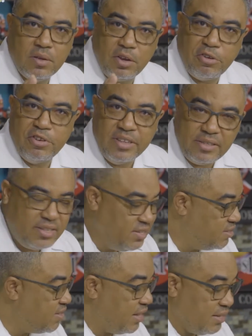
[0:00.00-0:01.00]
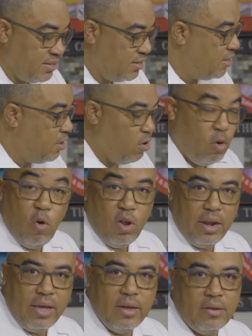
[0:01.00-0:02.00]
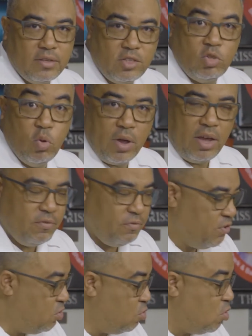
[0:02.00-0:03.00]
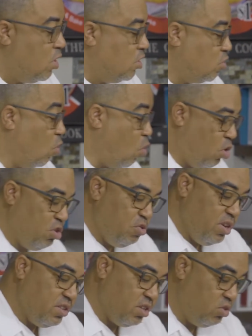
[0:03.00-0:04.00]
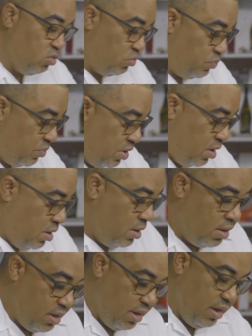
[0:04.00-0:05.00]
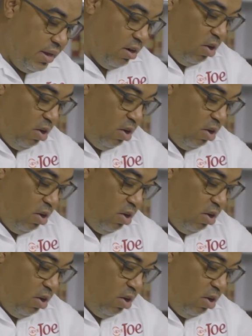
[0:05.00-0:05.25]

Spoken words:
green seasonings, all here soaking for you. So all you need to do, in a